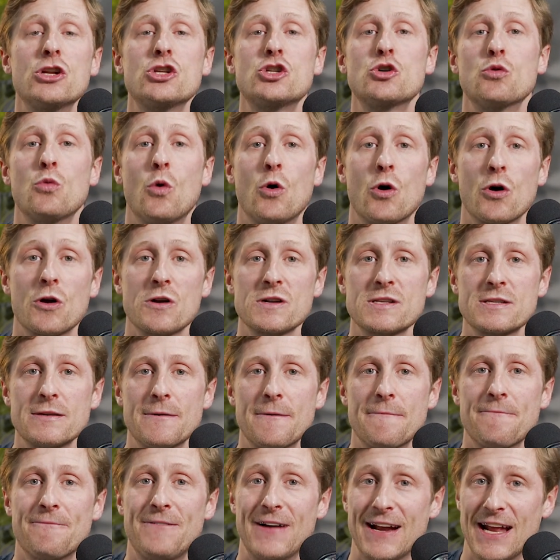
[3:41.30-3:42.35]
towards
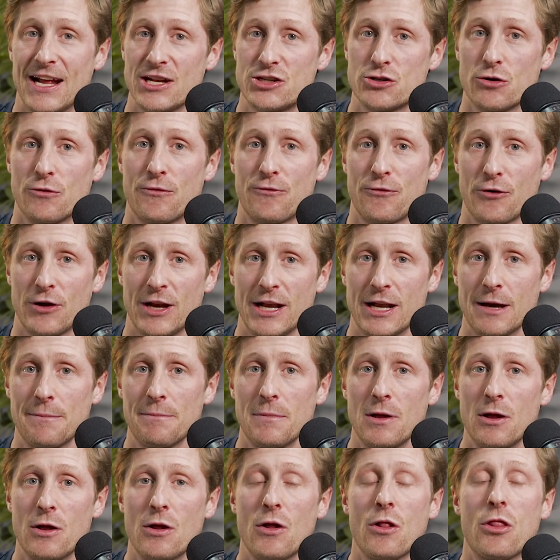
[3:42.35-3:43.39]
financial
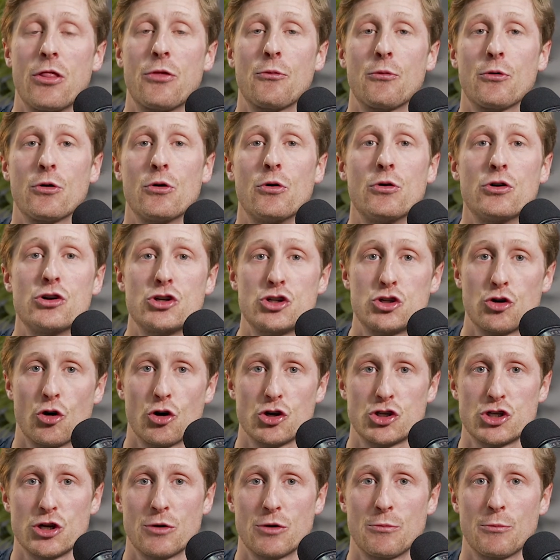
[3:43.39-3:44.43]
freedom through
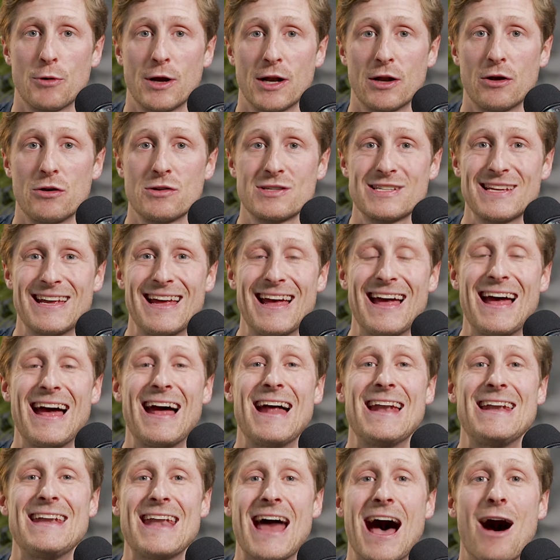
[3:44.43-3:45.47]
short-term rentals,
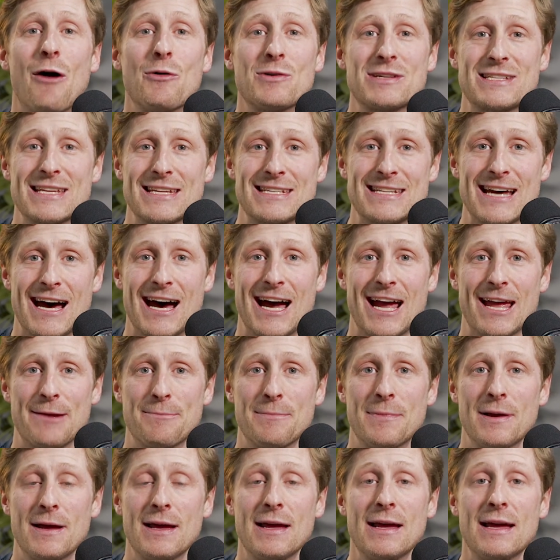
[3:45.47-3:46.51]
now is the time.
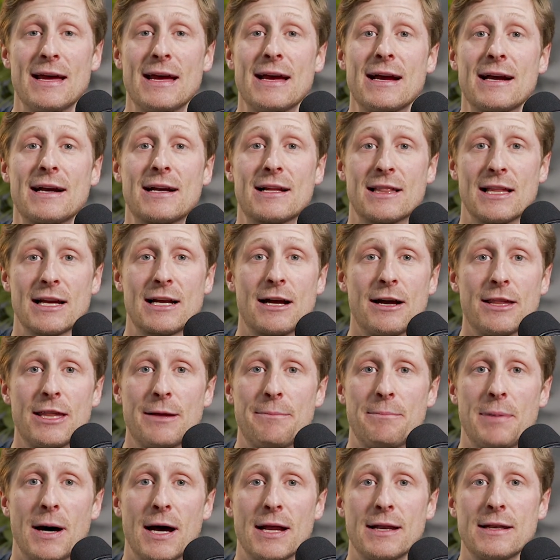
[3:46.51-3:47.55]
Click on the
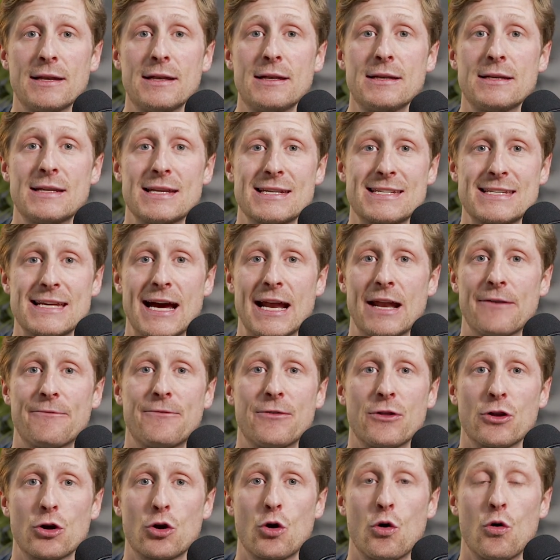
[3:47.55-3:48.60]
button to sign up
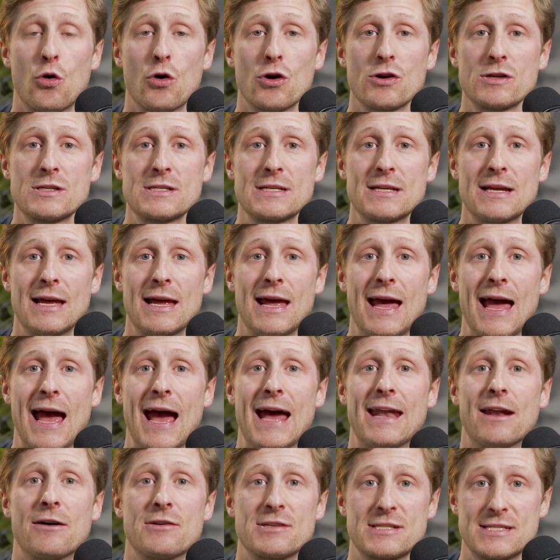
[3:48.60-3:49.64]
for the course,
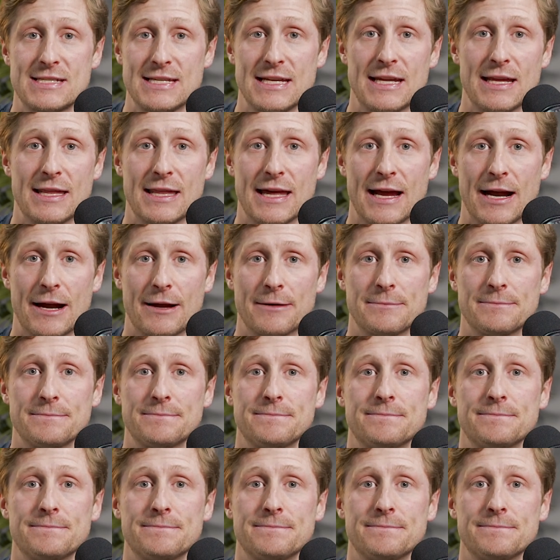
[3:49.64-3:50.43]
and I'll see you there.